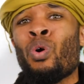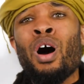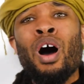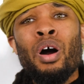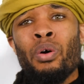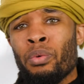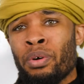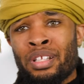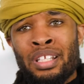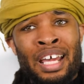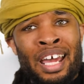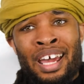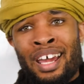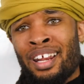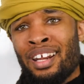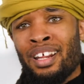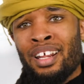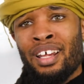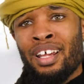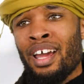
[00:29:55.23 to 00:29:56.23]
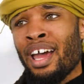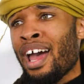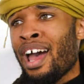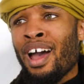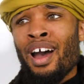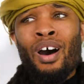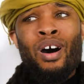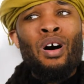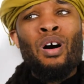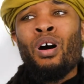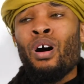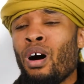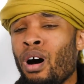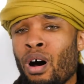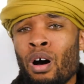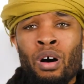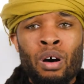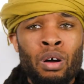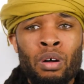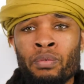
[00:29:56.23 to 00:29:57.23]
wrong with that at
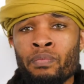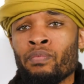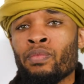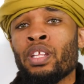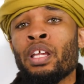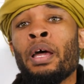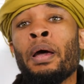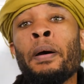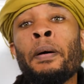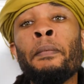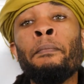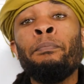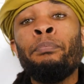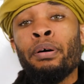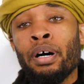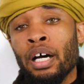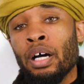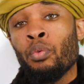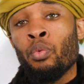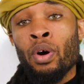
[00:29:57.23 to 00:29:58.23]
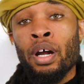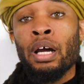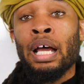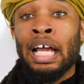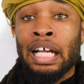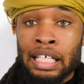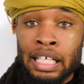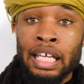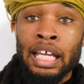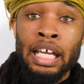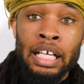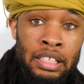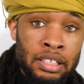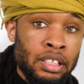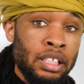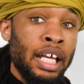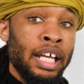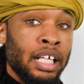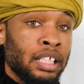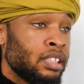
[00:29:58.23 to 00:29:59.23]
all. But what I can
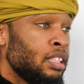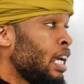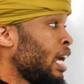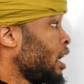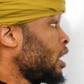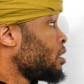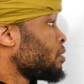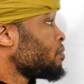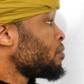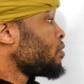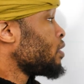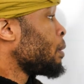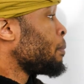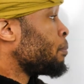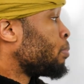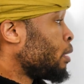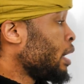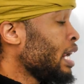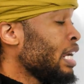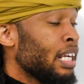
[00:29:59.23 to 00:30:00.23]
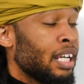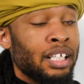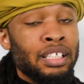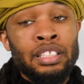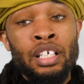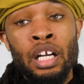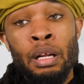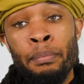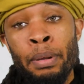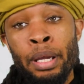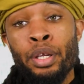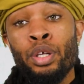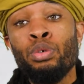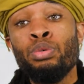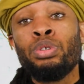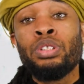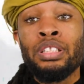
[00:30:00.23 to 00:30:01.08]
say is that branding is going to make you